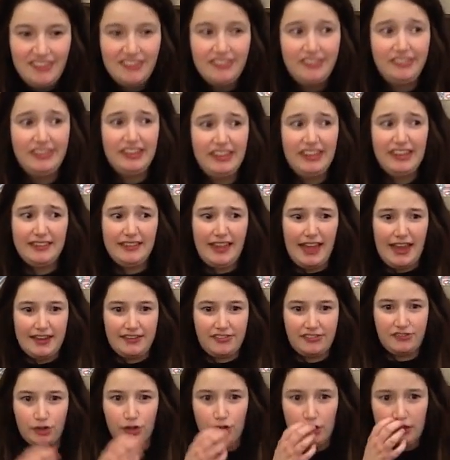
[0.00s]
she,
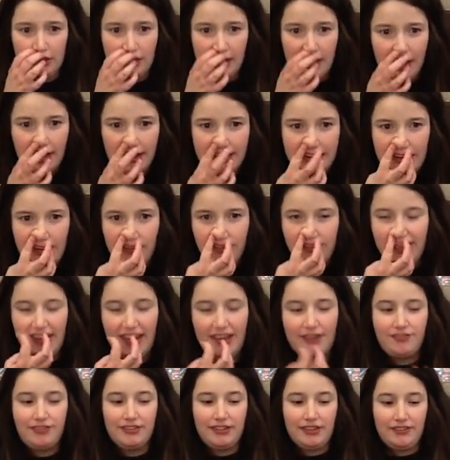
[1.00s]
stole a huge
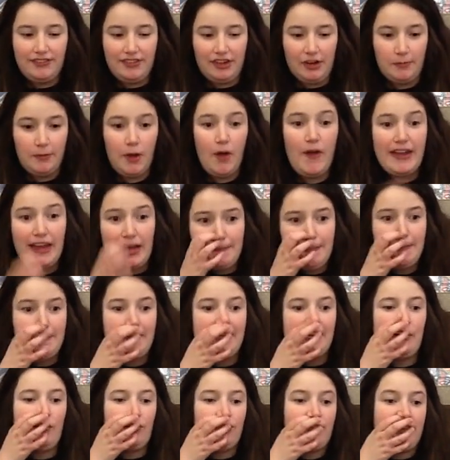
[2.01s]
handful of earplugs. Oh, I gotta pick
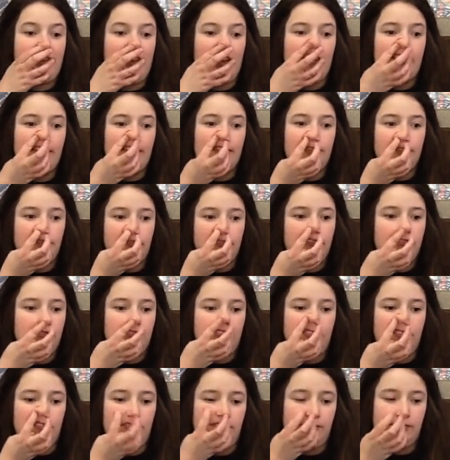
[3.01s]
my nose again.
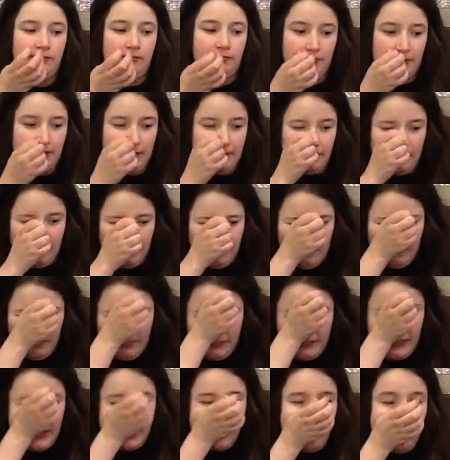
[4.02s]

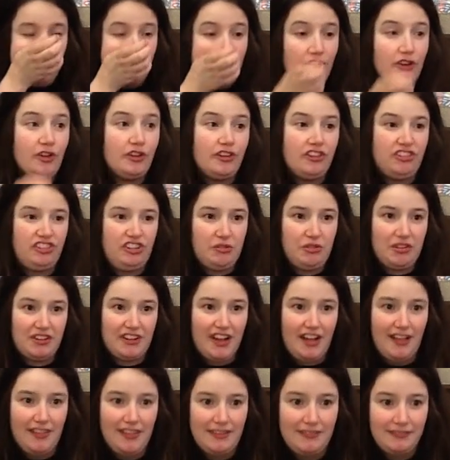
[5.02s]
Digging for gold, as she would
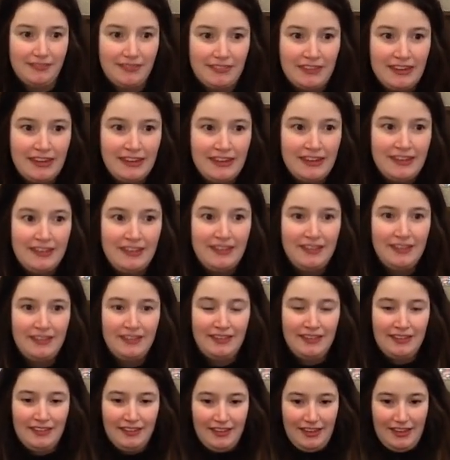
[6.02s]
call it.
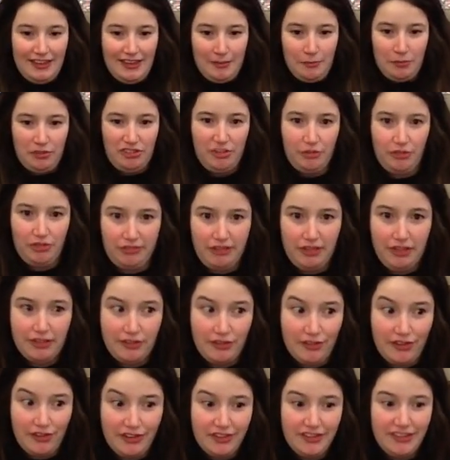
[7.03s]
Wish it was real
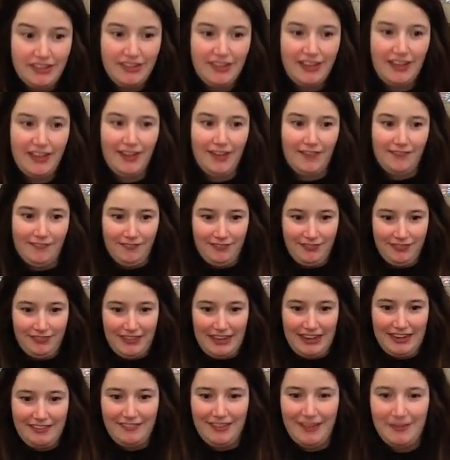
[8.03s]
gold.
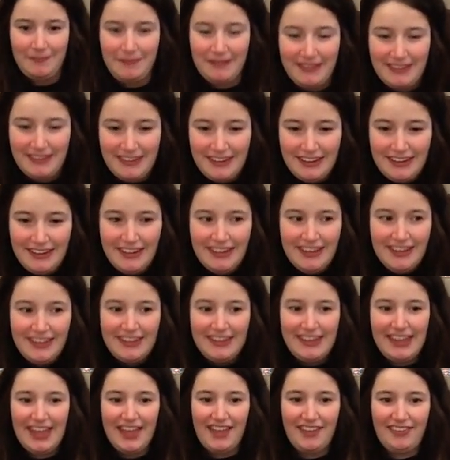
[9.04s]
Anyway, but,
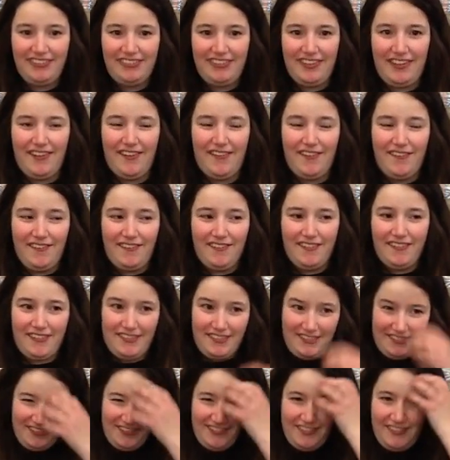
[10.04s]
yeah, so
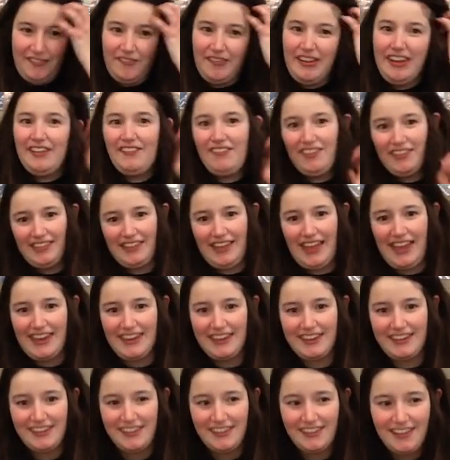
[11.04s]
we would,
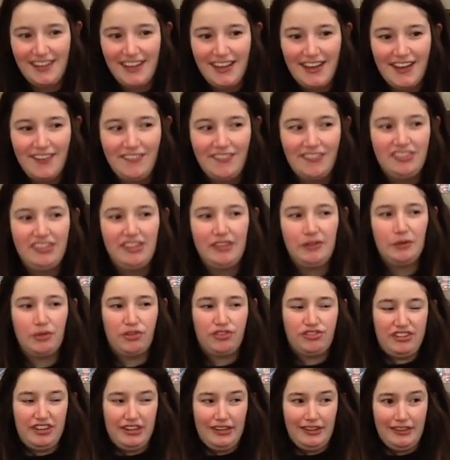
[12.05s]
she would
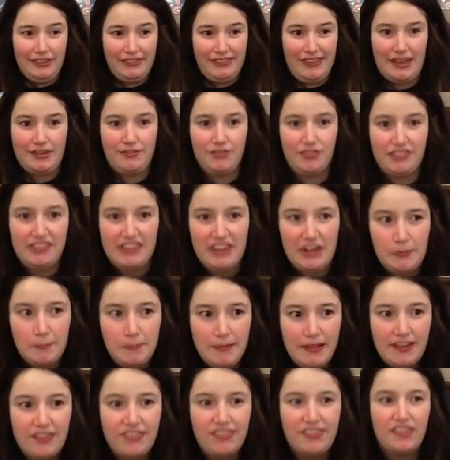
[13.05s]
steal these handfuls of
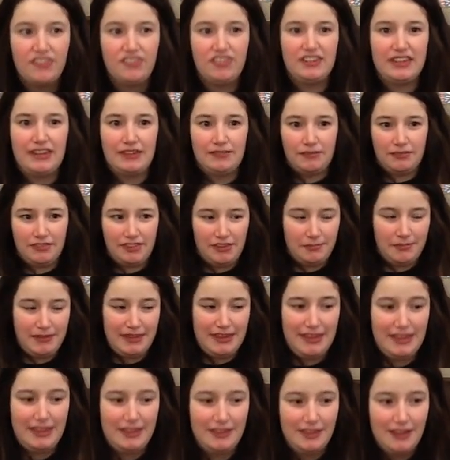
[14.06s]
earplugs and then she'd give them to
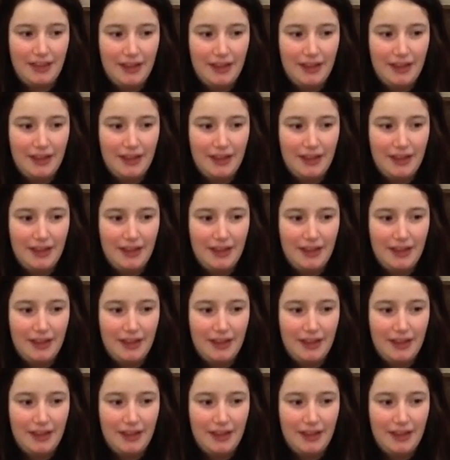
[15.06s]
me,